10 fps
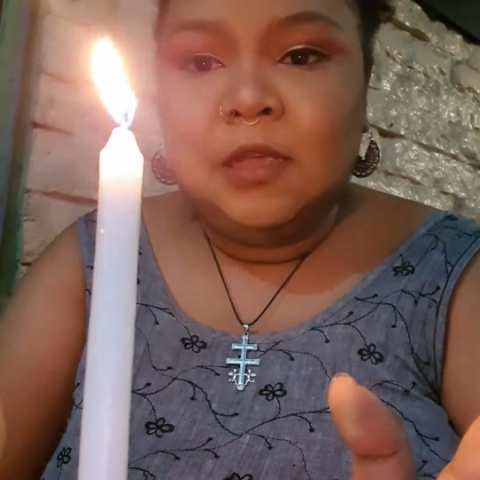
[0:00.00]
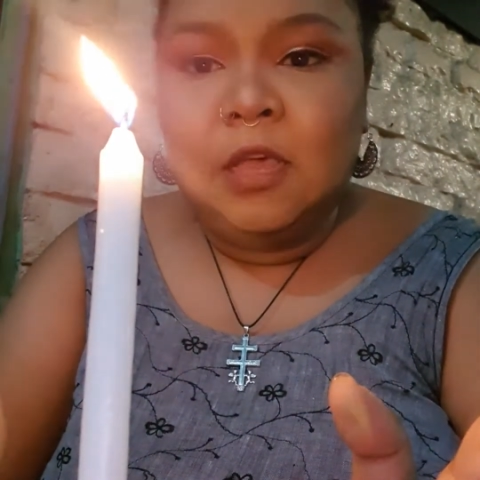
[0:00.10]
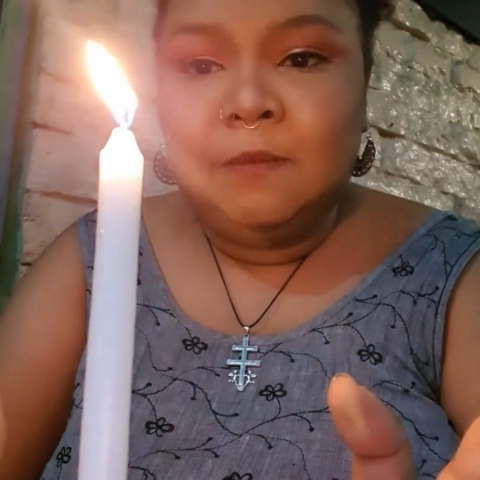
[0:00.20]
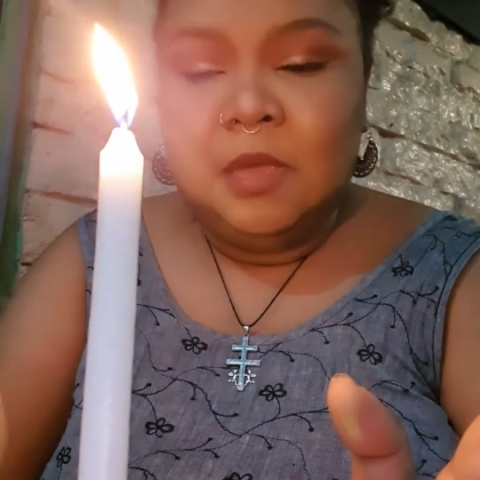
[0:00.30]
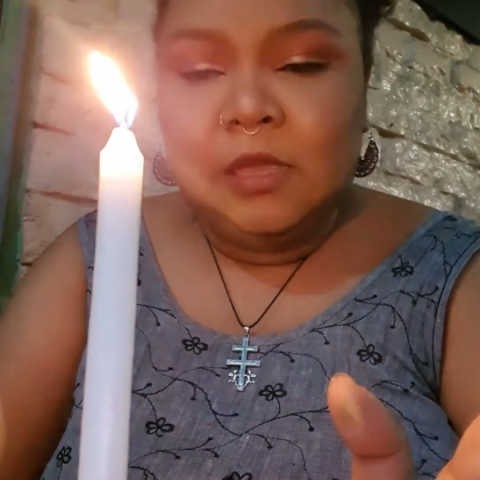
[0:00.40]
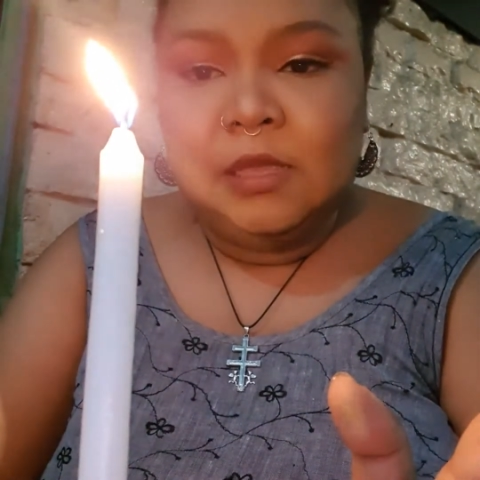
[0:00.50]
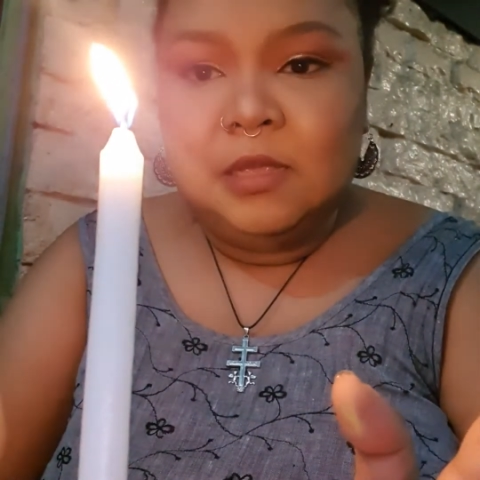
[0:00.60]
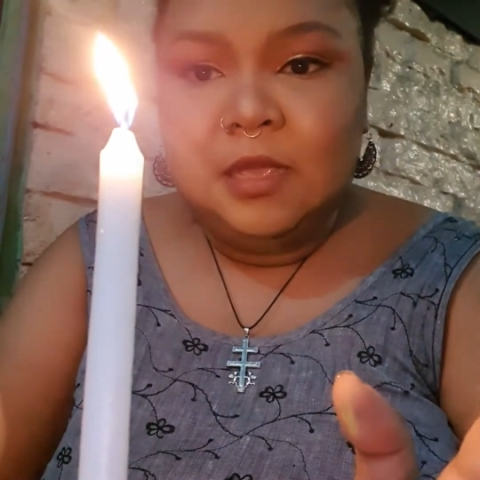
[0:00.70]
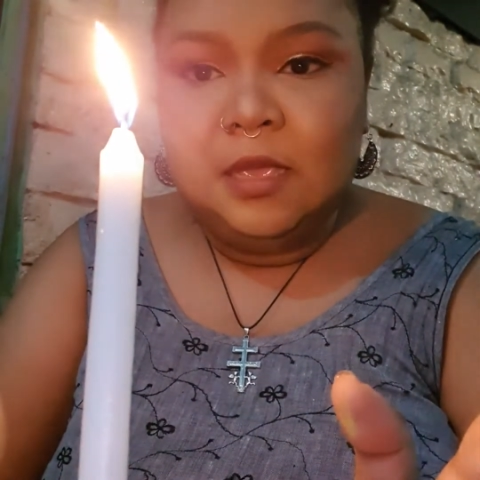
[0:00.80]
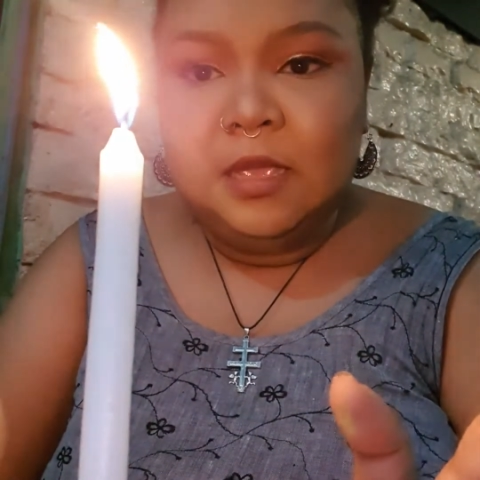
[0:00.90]
coming
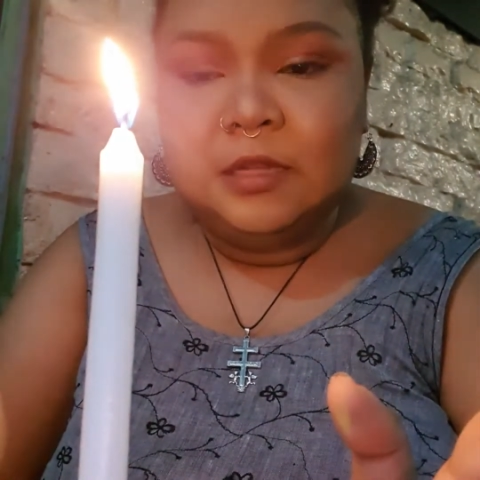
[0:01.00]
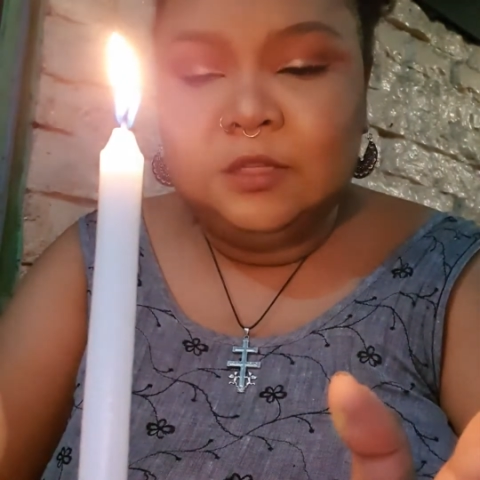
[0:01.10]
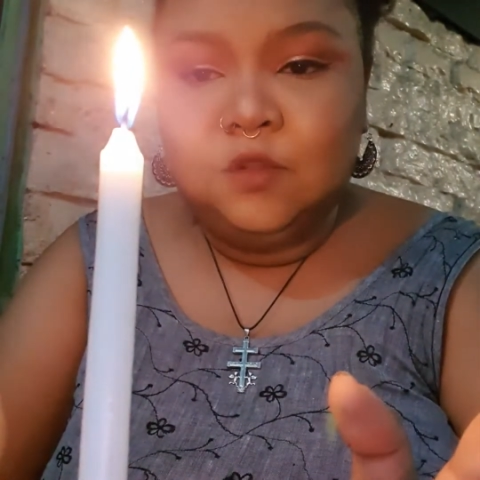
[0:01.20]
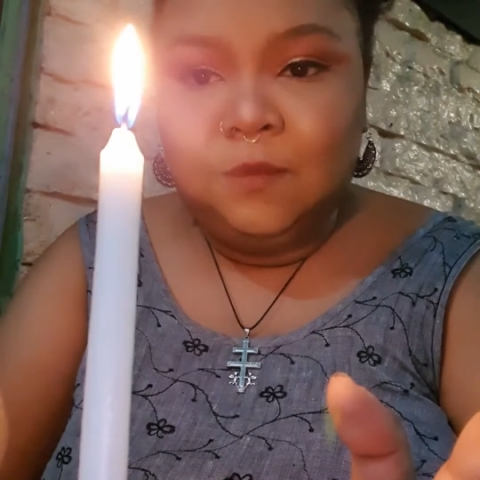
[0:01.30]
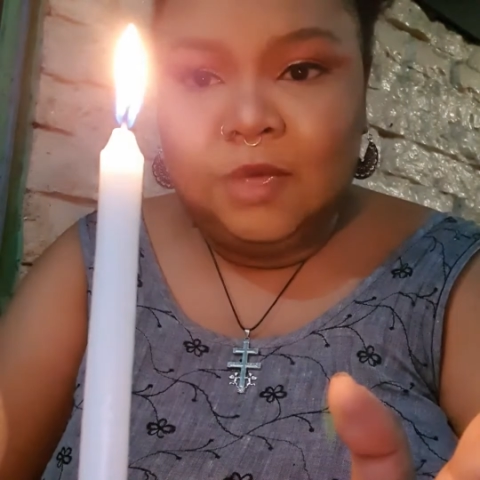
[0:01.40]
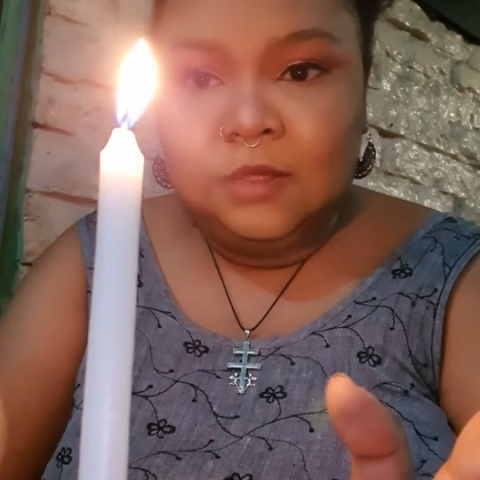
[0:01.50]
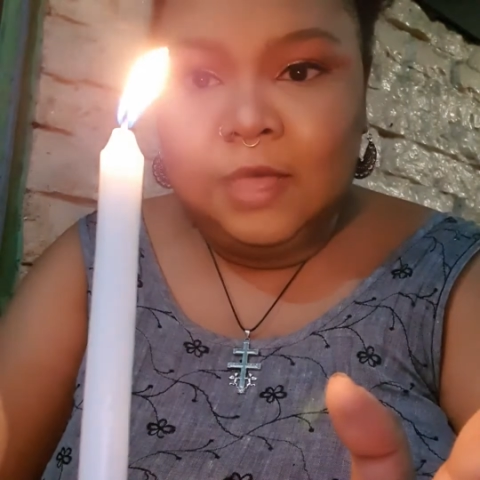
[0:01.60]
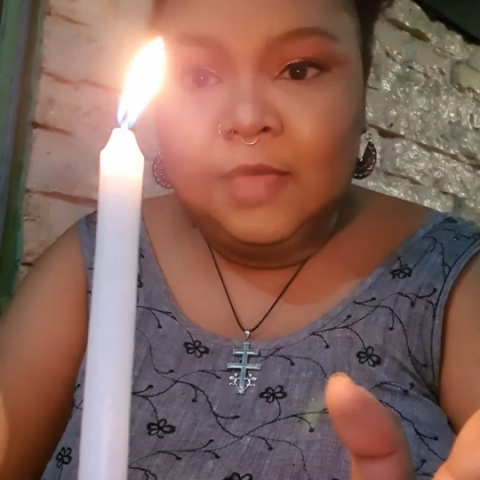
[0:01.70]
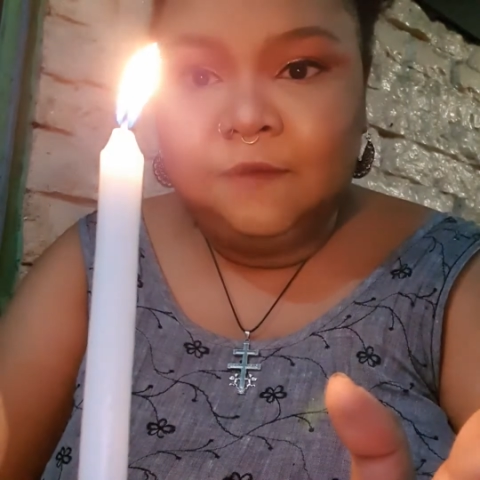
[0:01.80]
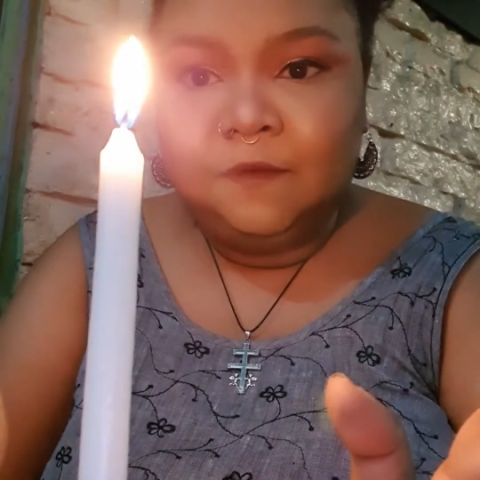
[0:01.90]
into my
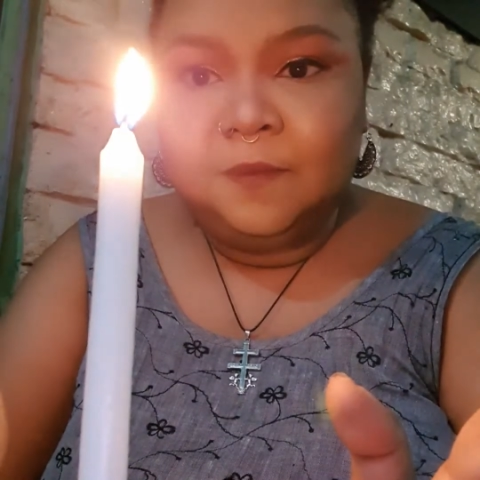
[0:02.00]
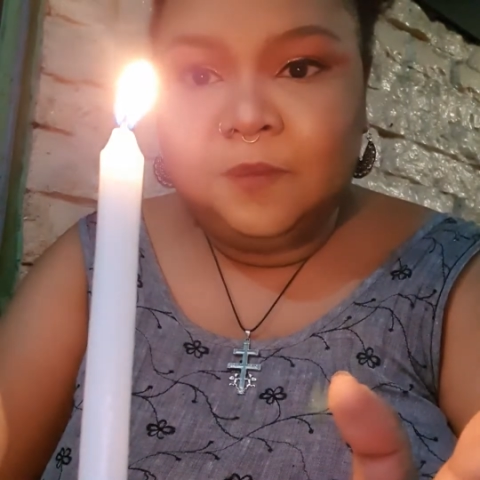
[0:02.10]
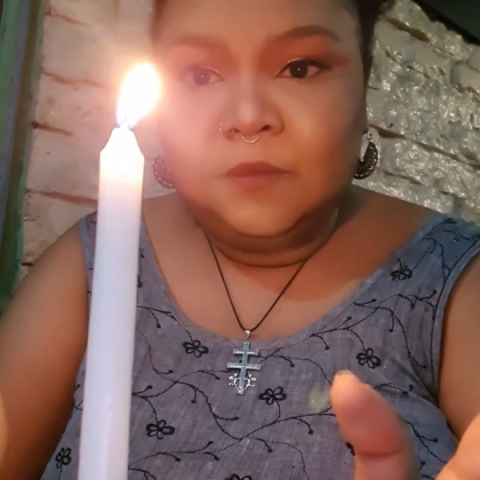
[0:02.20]
life